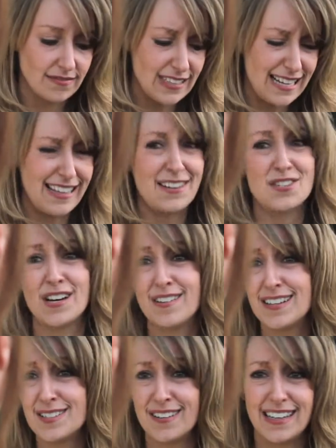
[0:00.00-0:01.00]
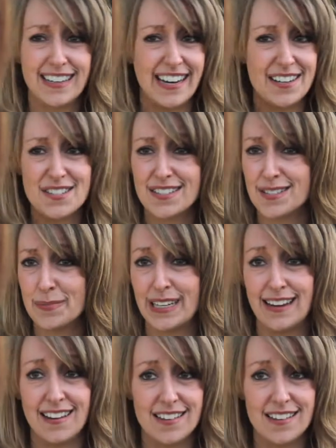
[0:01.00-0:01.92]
I think Sherry's already engaged to somebody